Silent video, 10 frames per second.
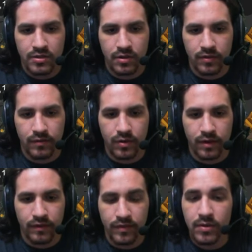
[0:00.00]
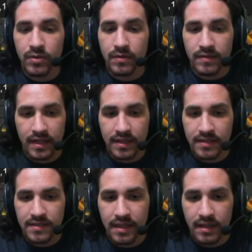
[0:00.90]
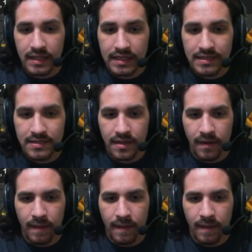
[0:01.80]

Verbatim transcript: So for a few of these, these...